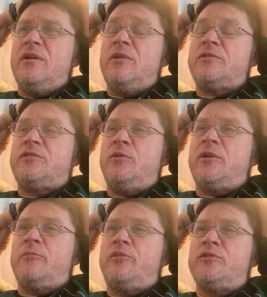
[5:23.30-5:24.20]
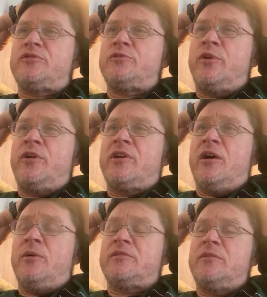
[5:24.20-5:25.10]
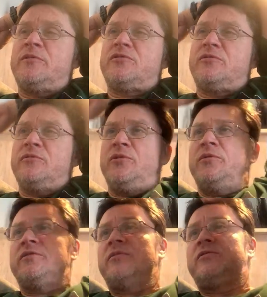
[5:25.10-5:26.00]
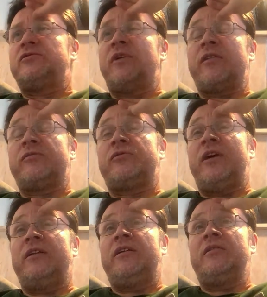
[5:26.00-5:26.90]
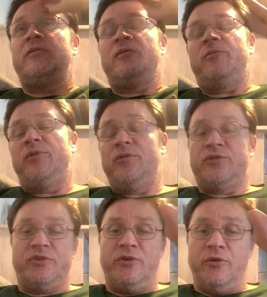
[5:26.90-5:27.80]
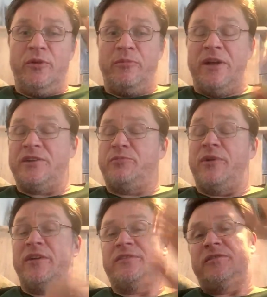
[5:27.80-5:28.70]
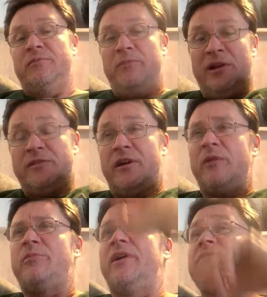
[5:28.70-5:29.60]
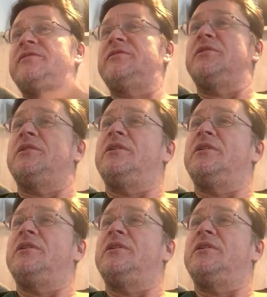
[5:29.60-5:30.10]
I was doing a push workout. I was doing some strength training. The push, the bench press, military press.